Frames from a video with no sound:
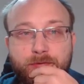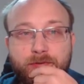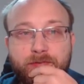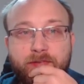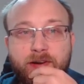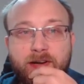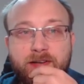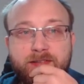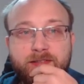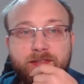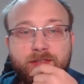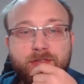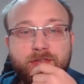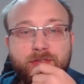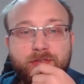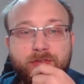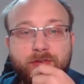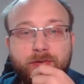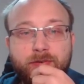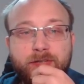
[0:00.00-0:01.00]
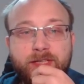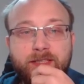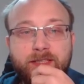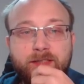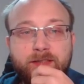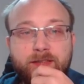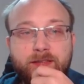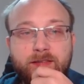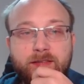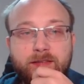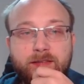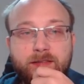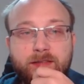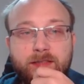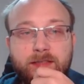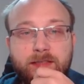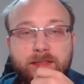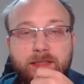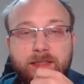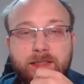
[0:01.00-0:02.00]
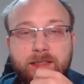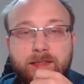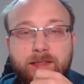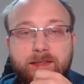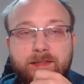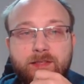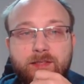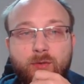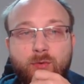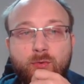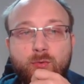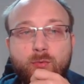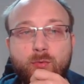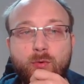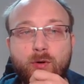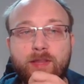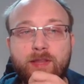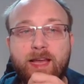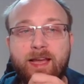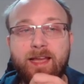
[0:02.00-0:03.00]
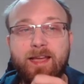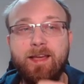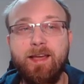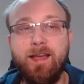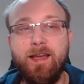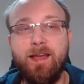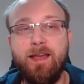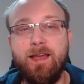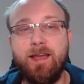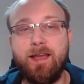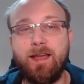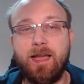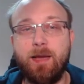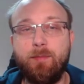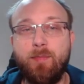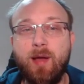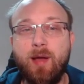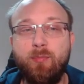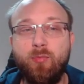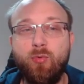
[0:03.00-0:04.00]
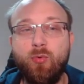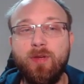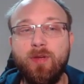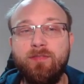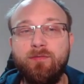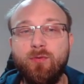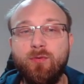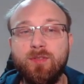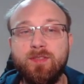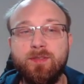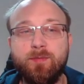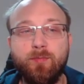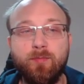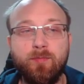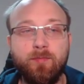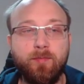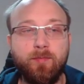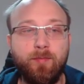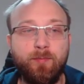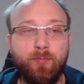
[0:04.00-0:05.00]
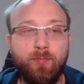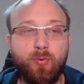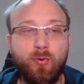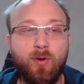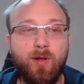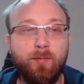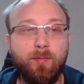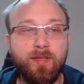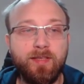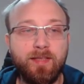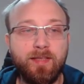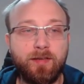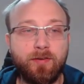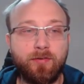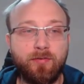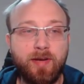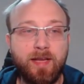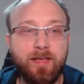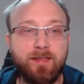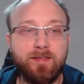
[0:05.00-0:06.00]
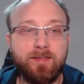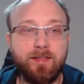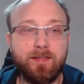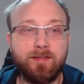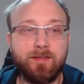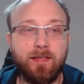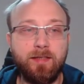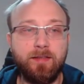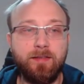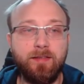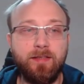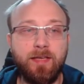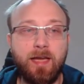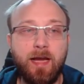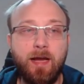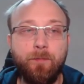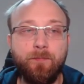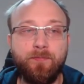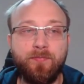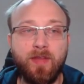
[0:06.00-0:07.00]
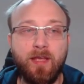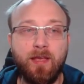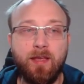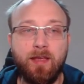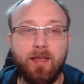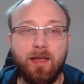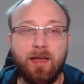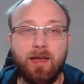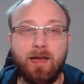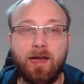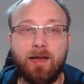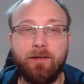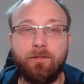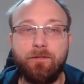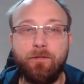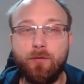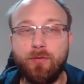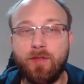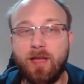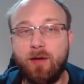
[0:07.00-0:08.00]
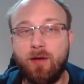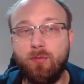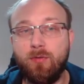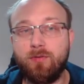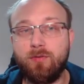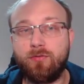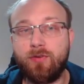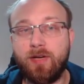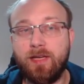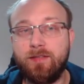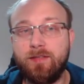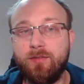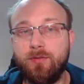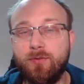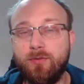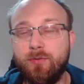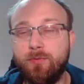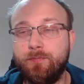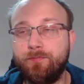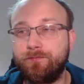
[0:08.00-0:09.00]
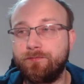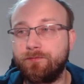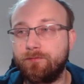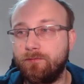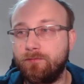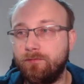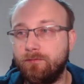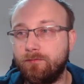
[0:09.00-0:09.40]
reverse engineer it. So what I come up with was probably the craziest idea. I thought I will try to